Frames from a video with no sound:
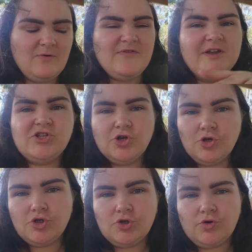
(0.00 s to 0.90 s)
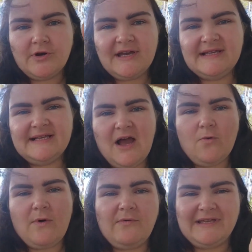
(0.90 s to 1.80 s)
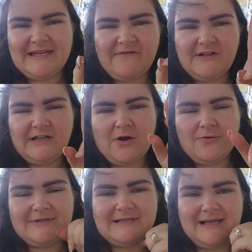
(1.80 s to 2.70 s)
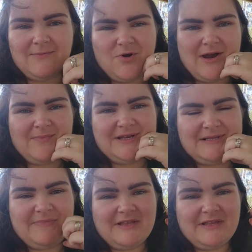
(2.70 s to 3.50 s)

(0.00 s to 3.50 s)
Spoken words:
We've had two stories, well, we definitely know it was the same Krampus,